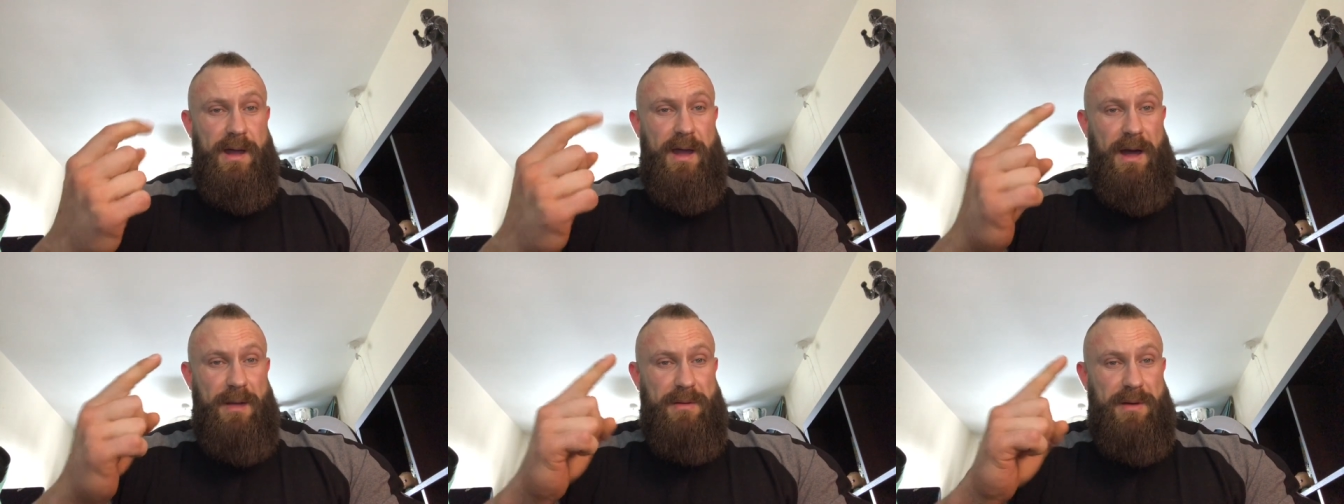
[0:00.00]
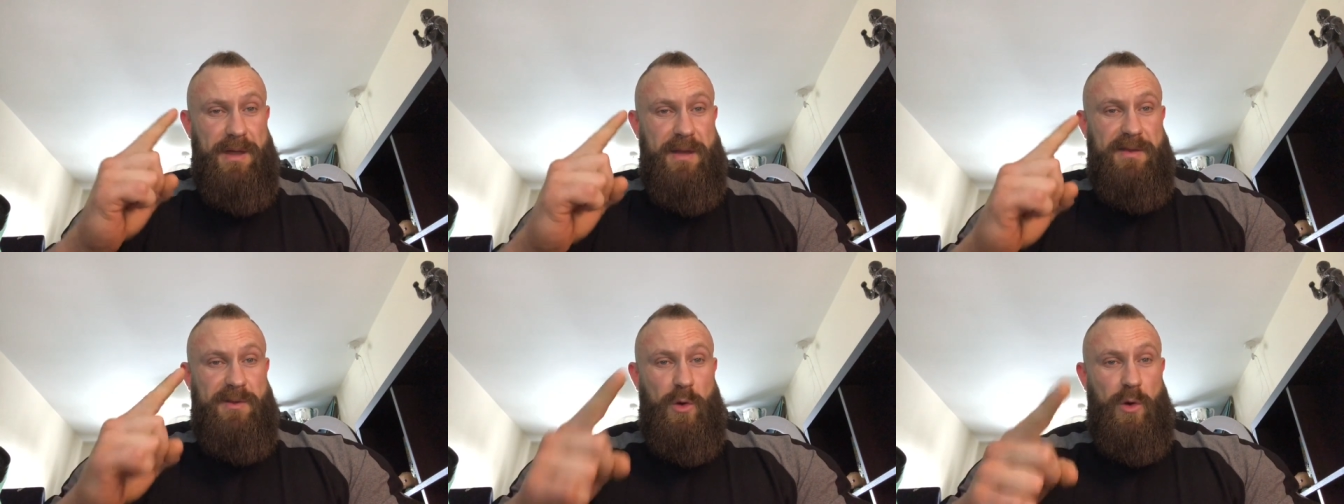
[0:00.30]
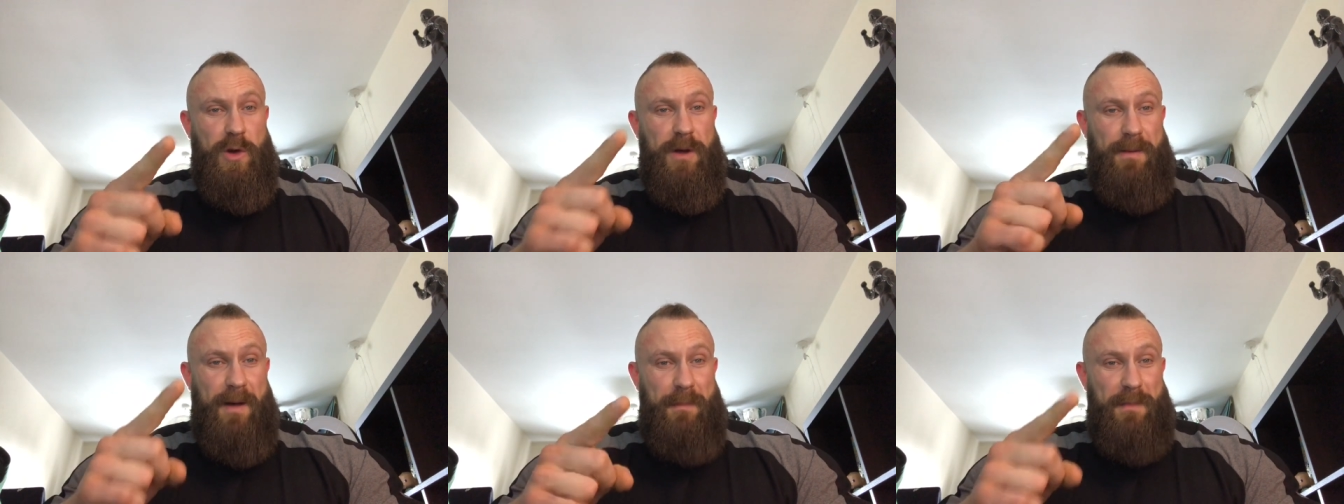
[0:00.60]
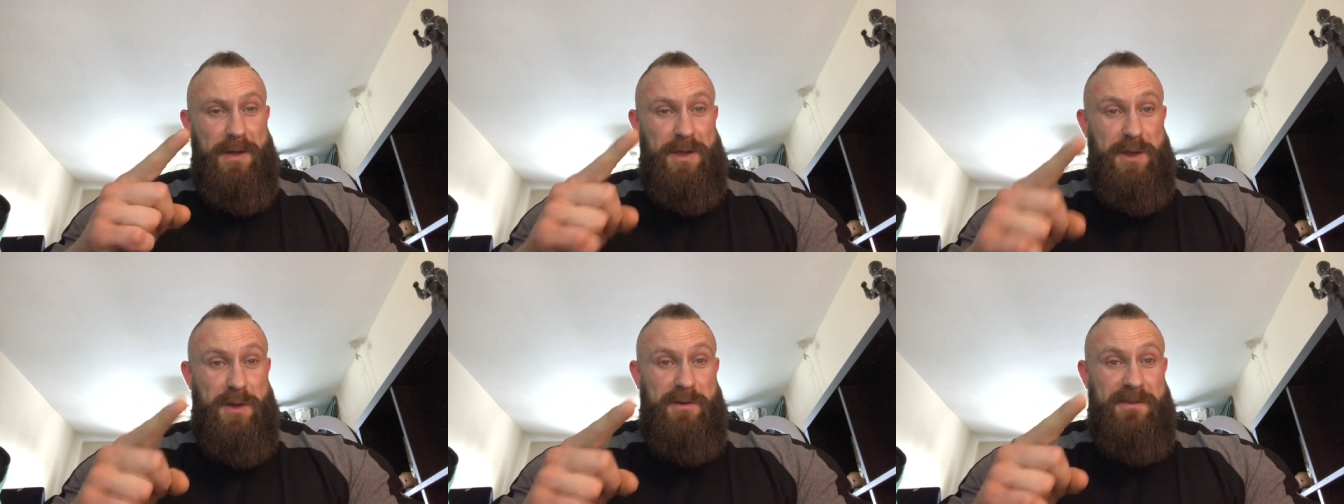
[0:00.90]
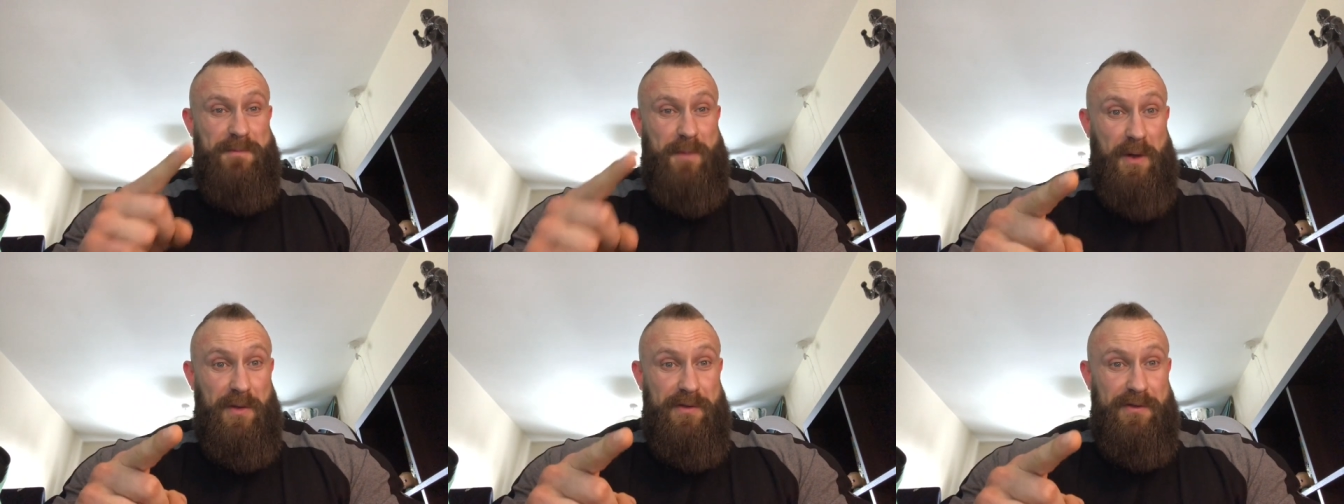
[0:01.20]
I'm going to talk about my new
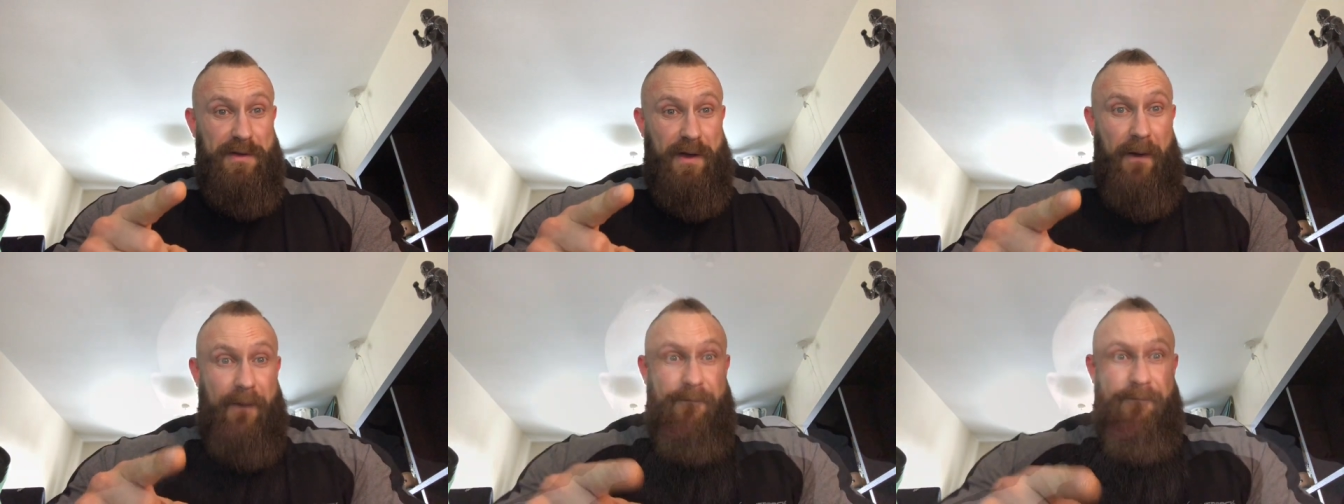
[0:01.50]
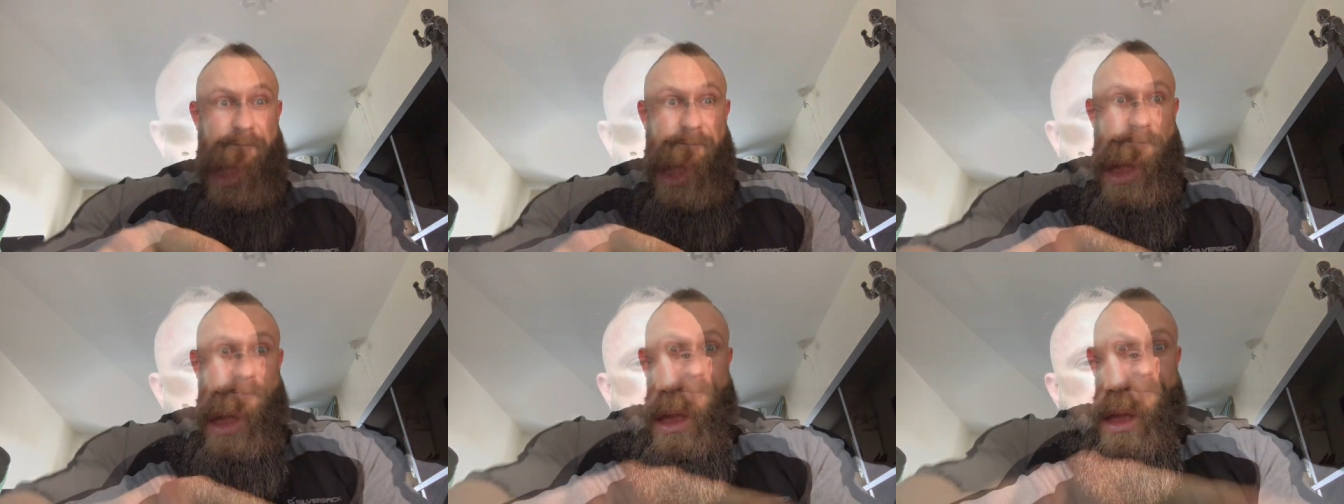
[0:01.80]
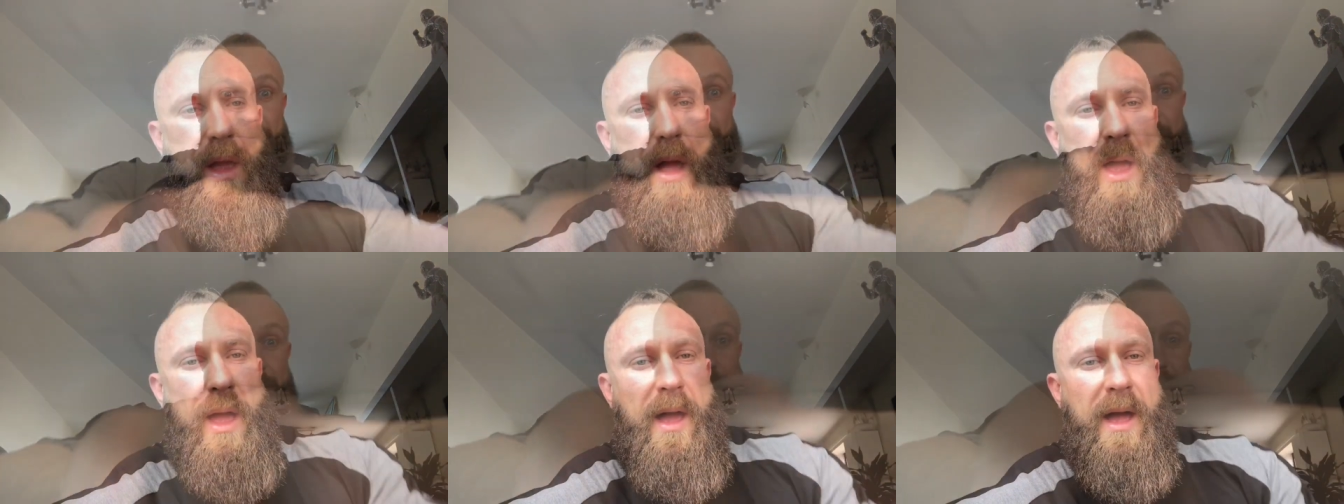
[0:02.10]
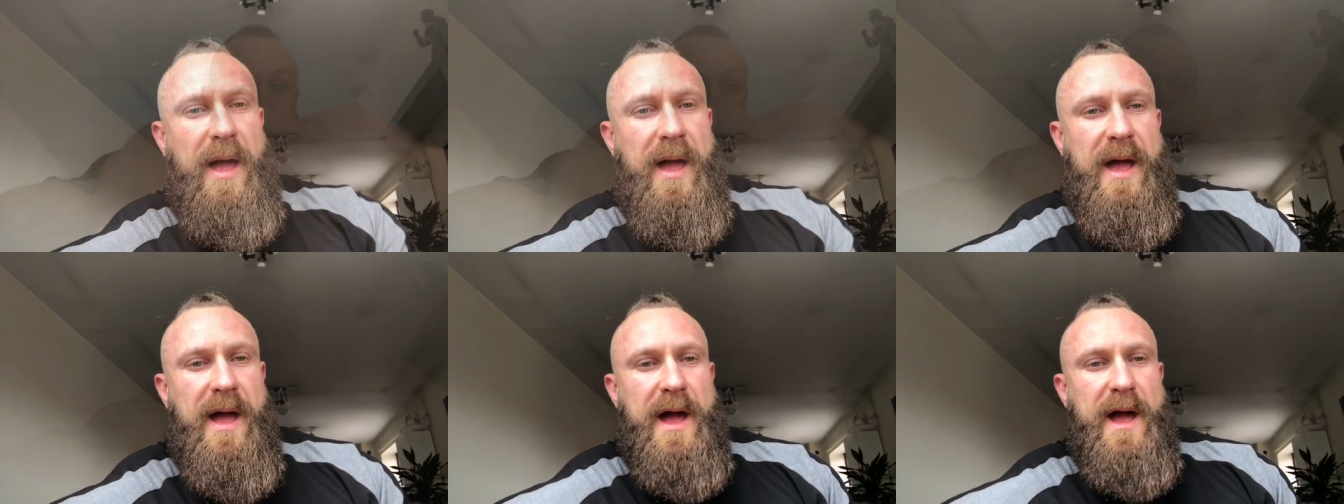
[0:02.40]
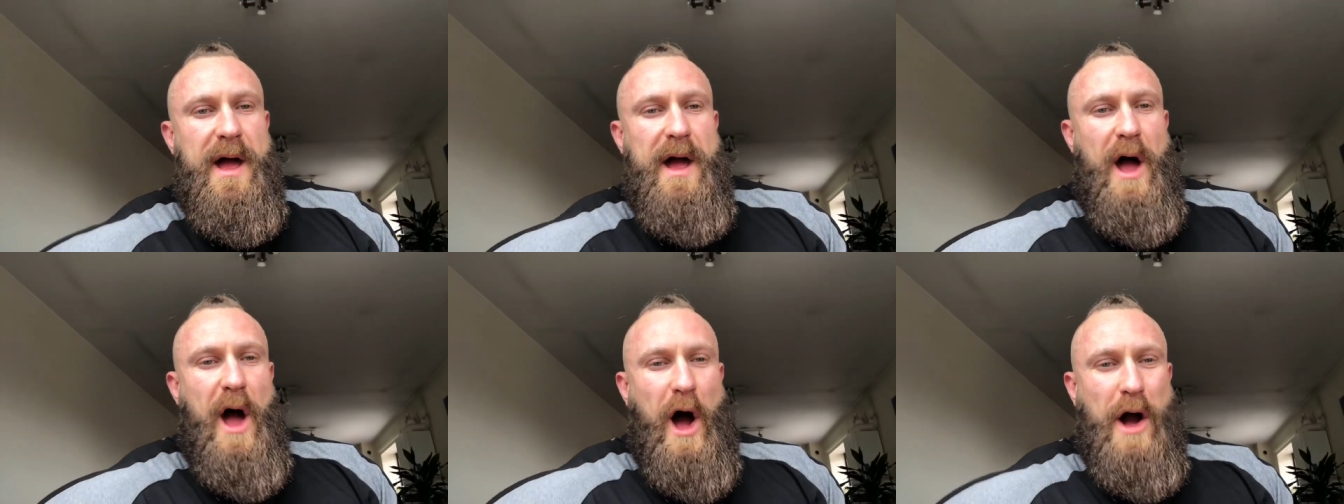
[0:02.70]
sponsor.
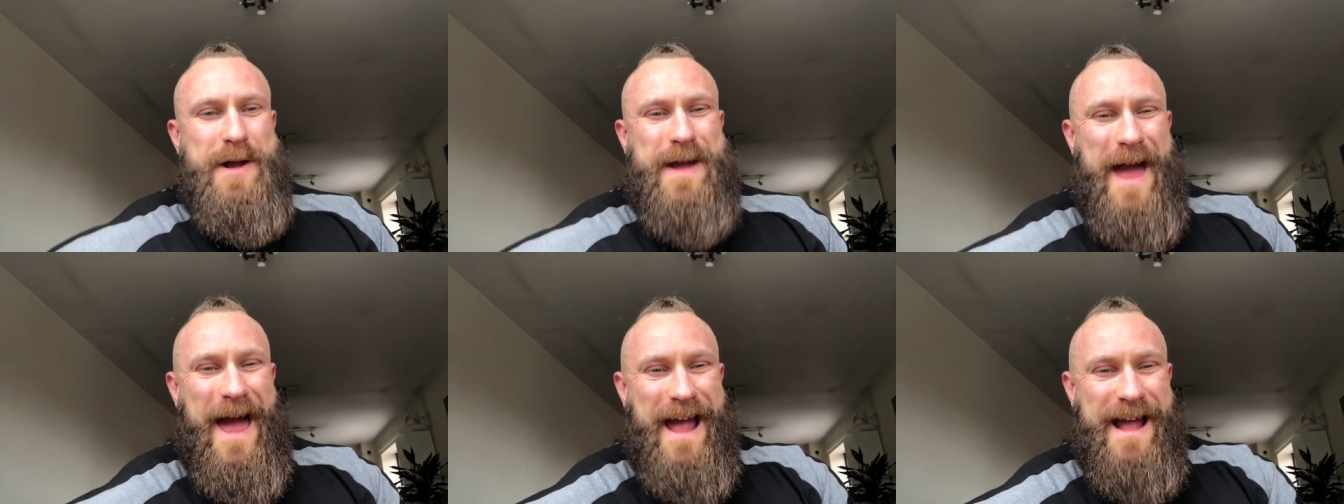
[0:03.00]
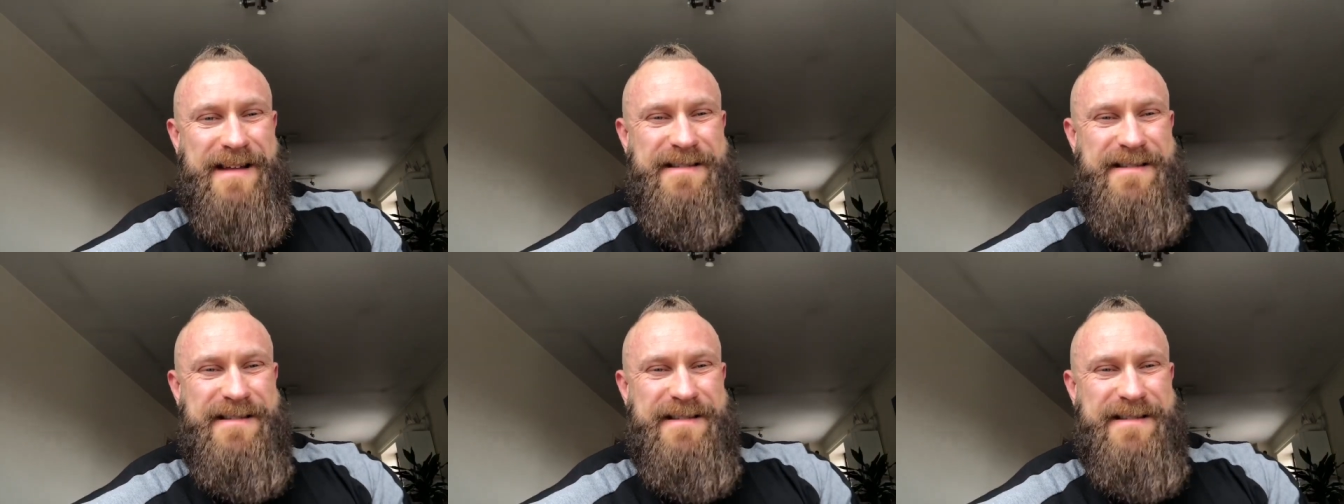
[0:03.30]
Okay,